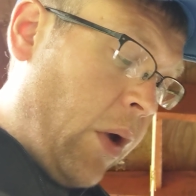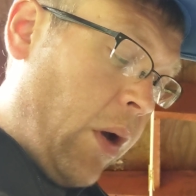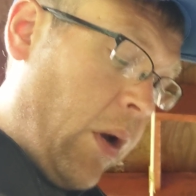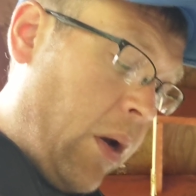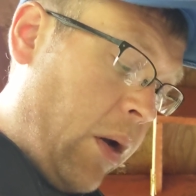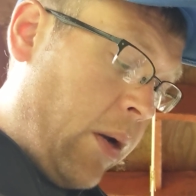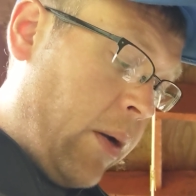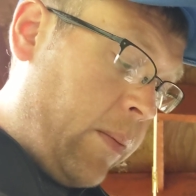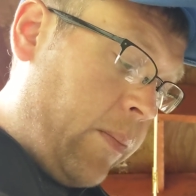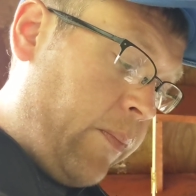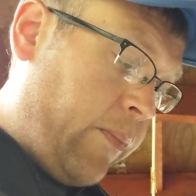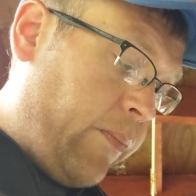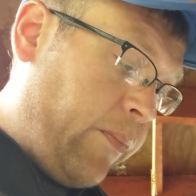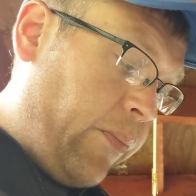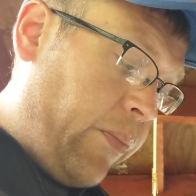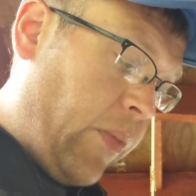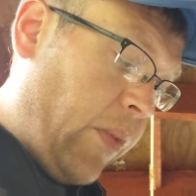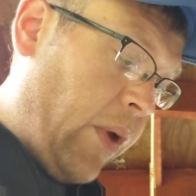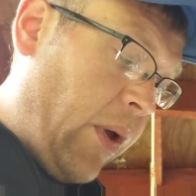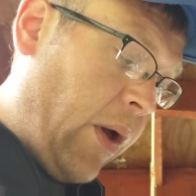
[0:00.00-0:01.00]

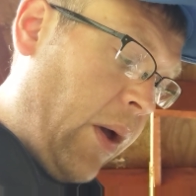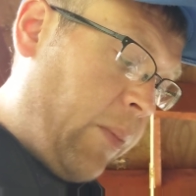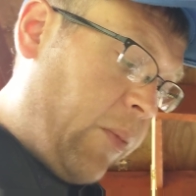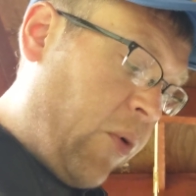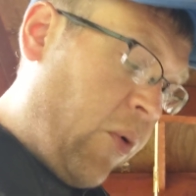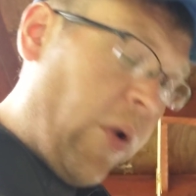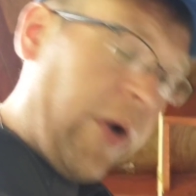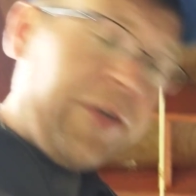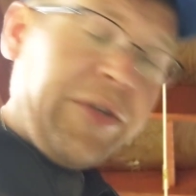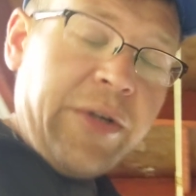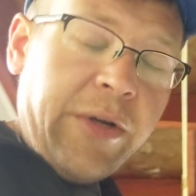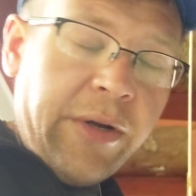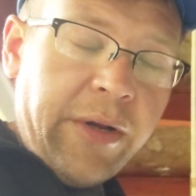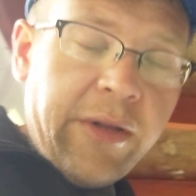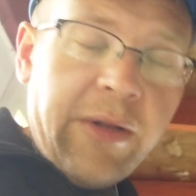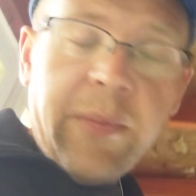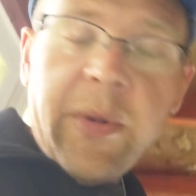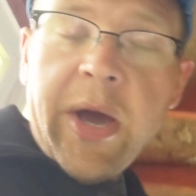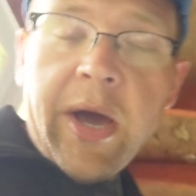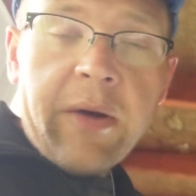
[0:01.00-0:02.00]
I'm
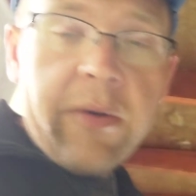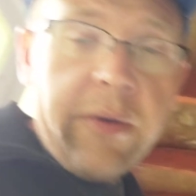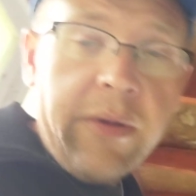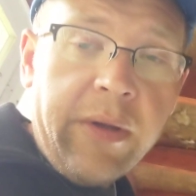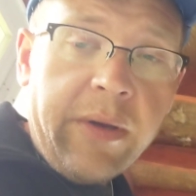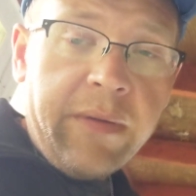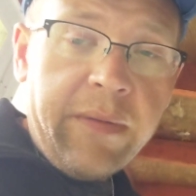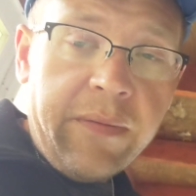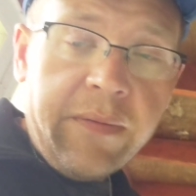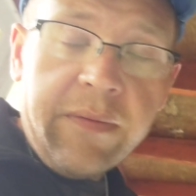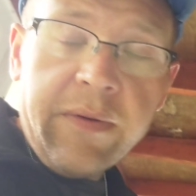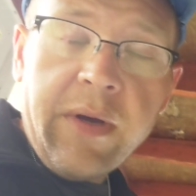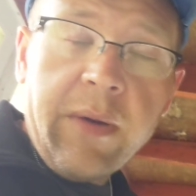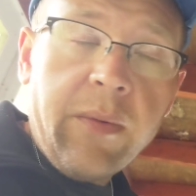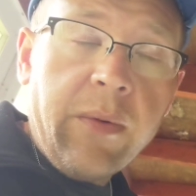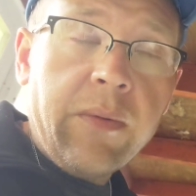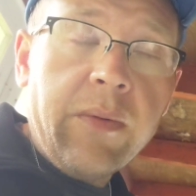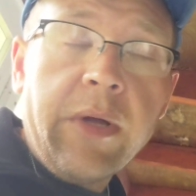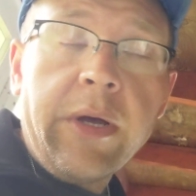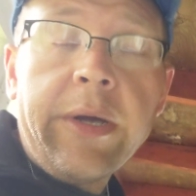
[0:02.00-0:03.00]
questioning the battery life, I
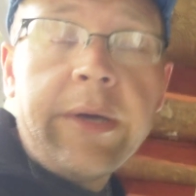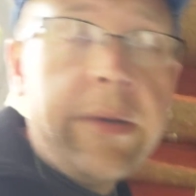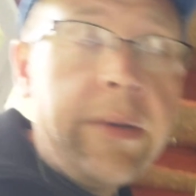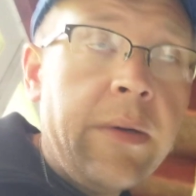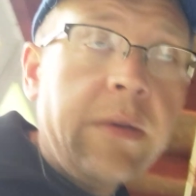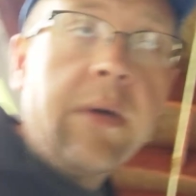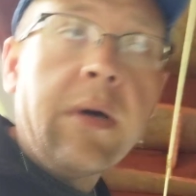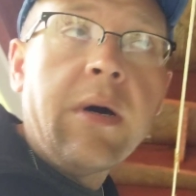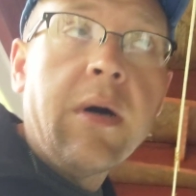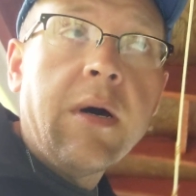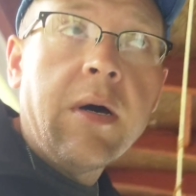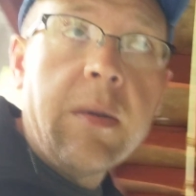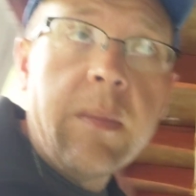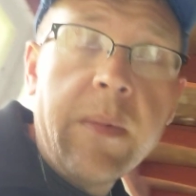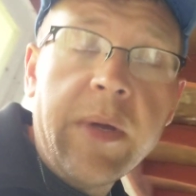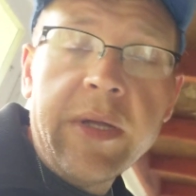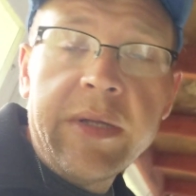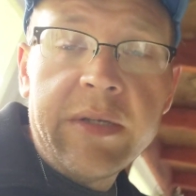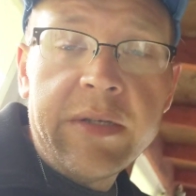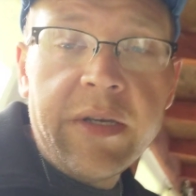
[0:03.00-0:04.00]
won't lie.
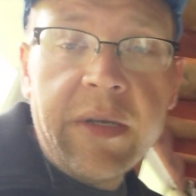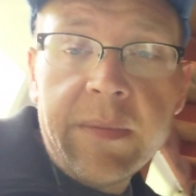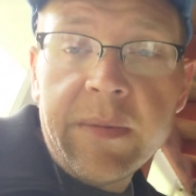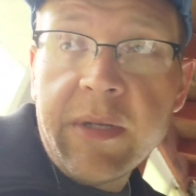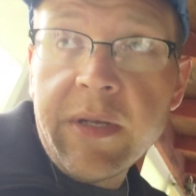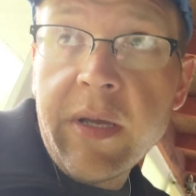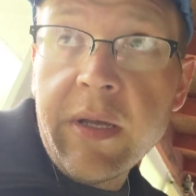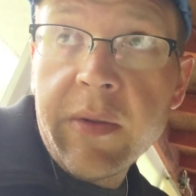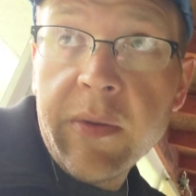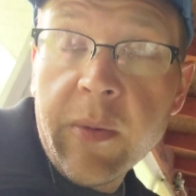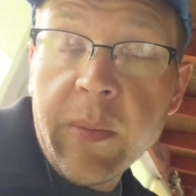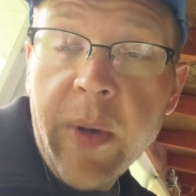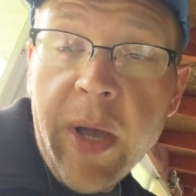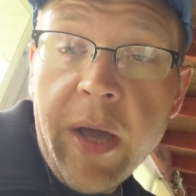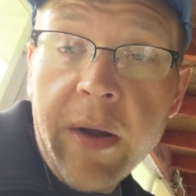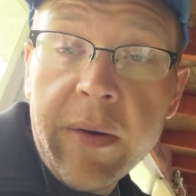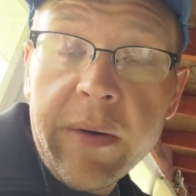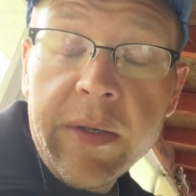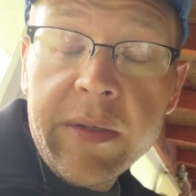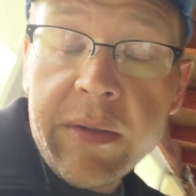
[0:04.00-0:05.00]
It seems to eat through
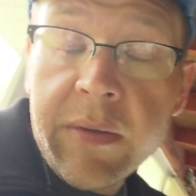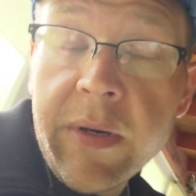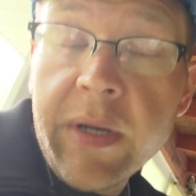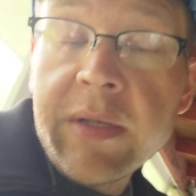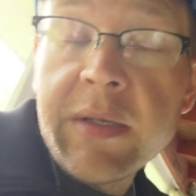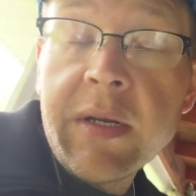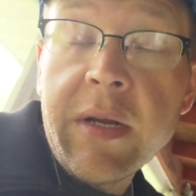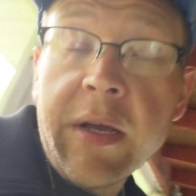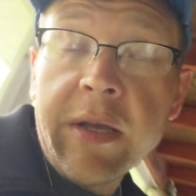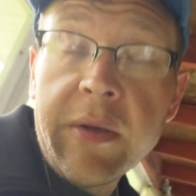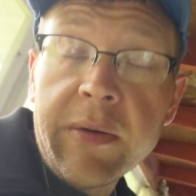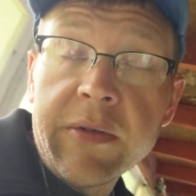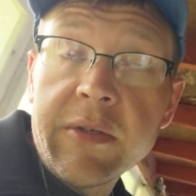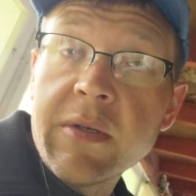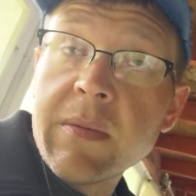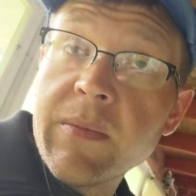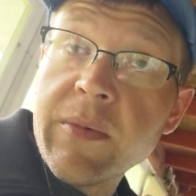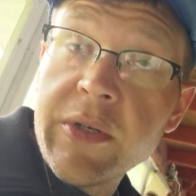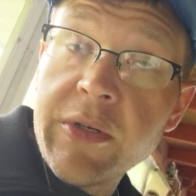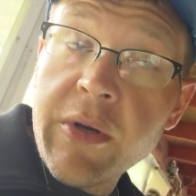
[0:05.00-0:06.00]
batteries. Granted, I use
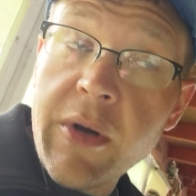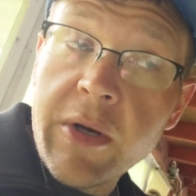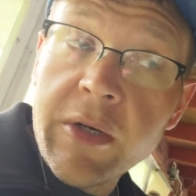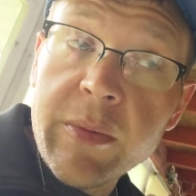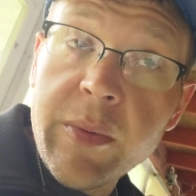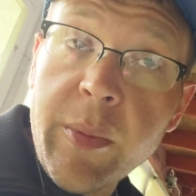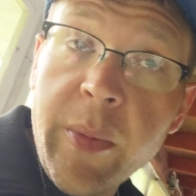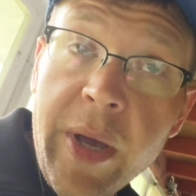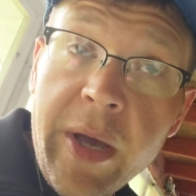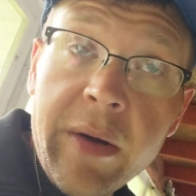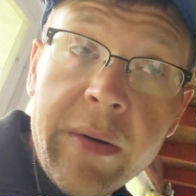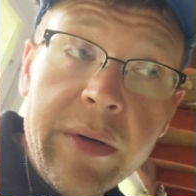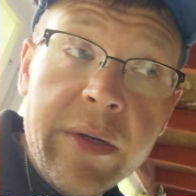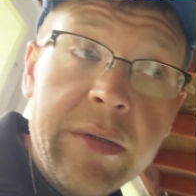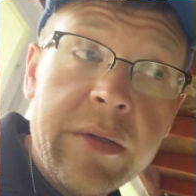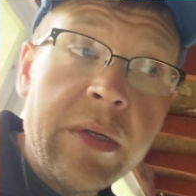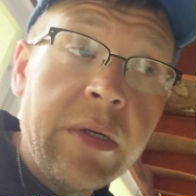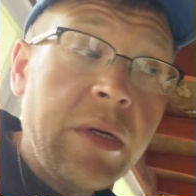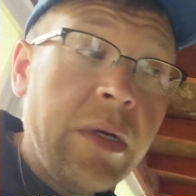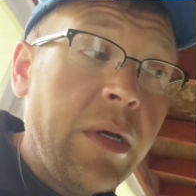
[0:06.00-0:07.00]
some rechargeable
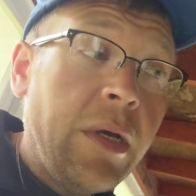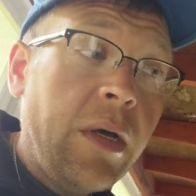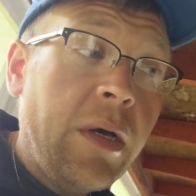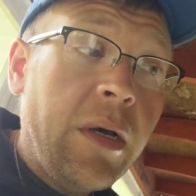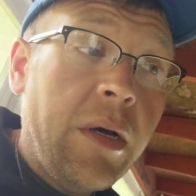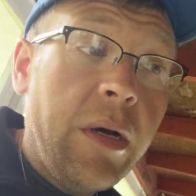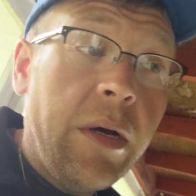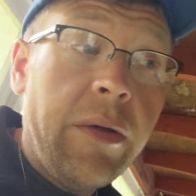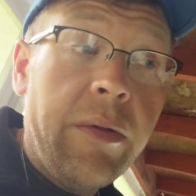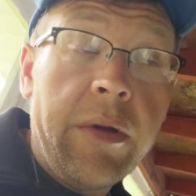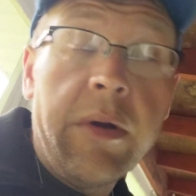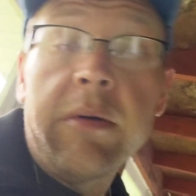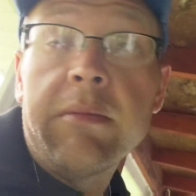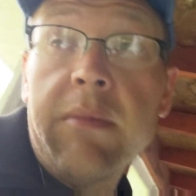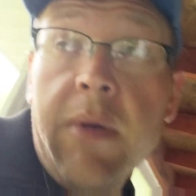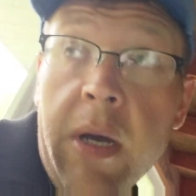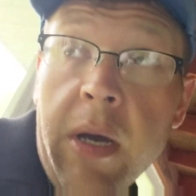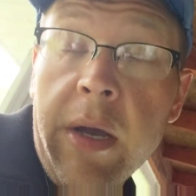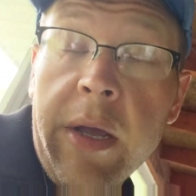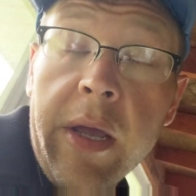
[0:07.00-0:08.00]
batteries. They're
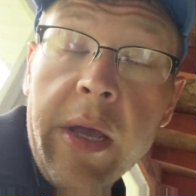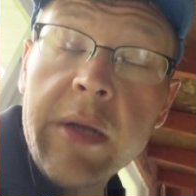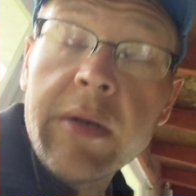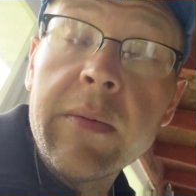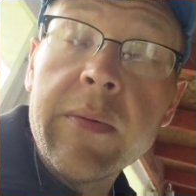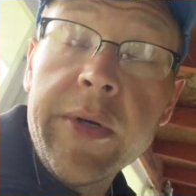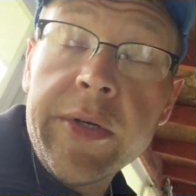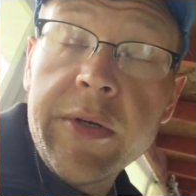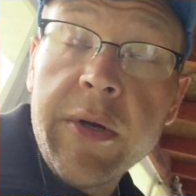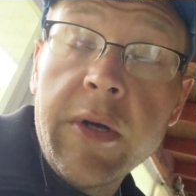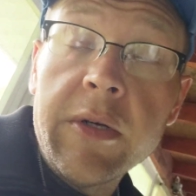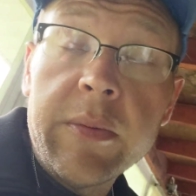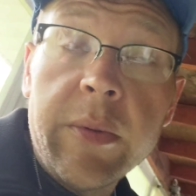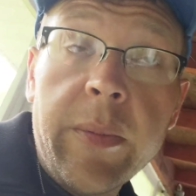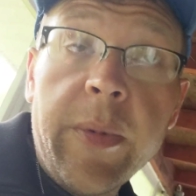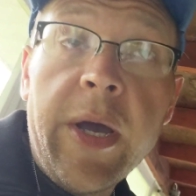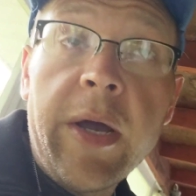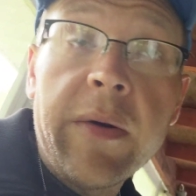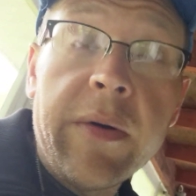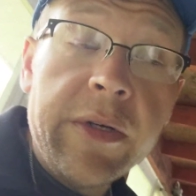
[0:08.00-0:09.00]
high-end
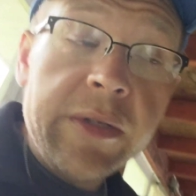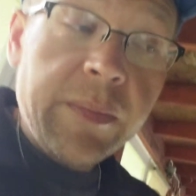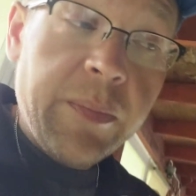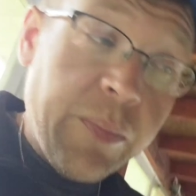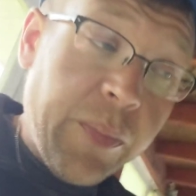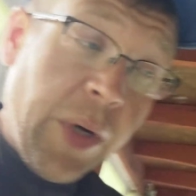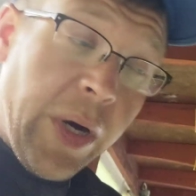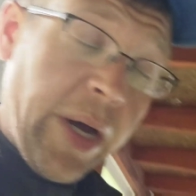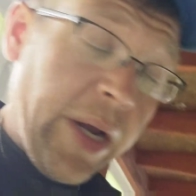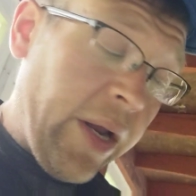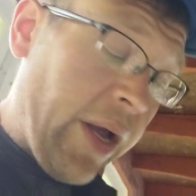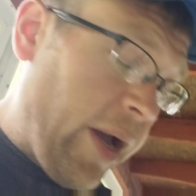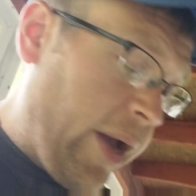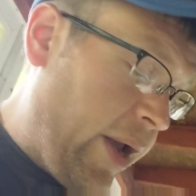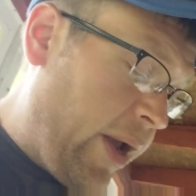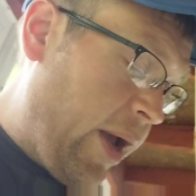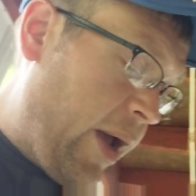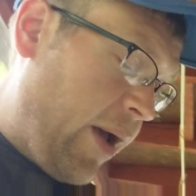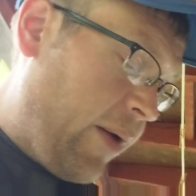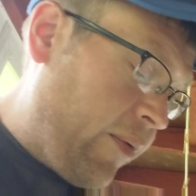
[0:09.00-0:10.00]
rechargeable batteries, but
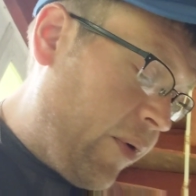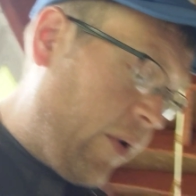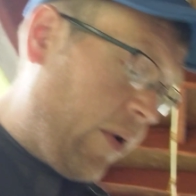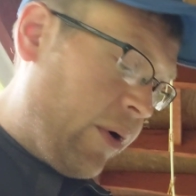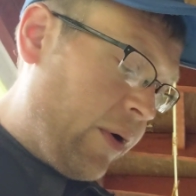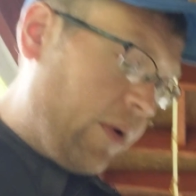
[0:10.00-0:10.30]
I have